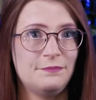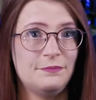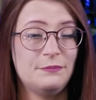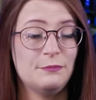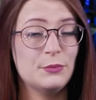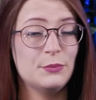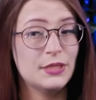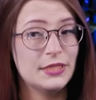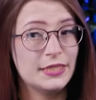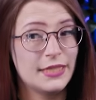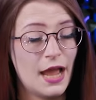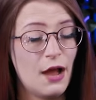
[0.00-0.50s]

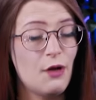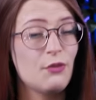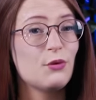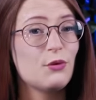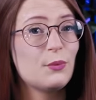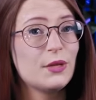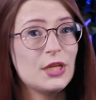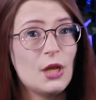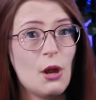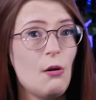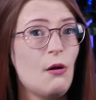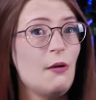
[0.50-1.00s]
But now that
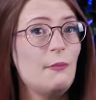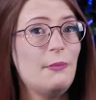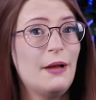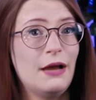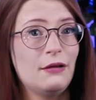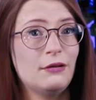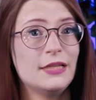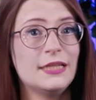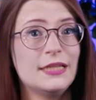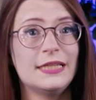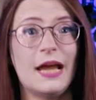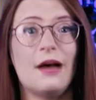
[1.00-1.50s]
we know
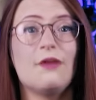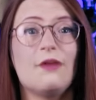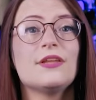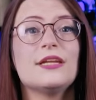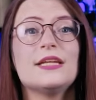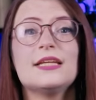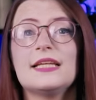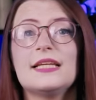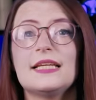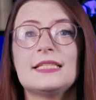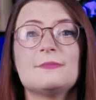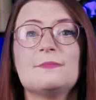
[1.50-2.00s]
about it, now that
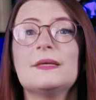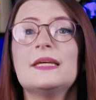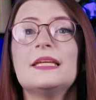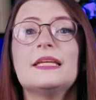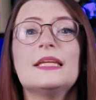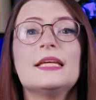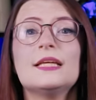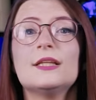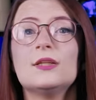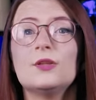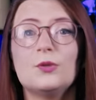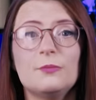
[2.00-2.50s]
it has been
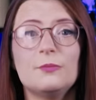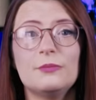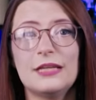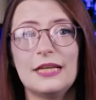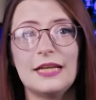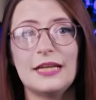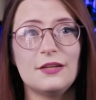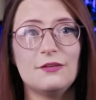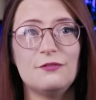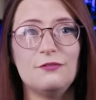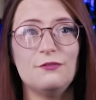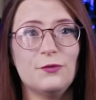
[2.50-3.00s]

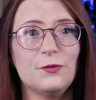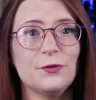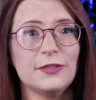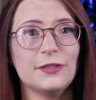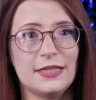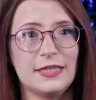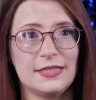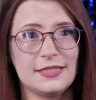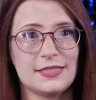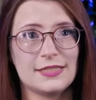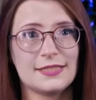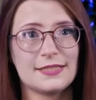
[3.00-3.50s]
illuminated for
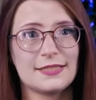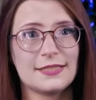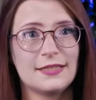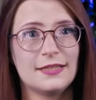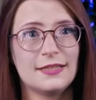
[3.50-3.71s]
us,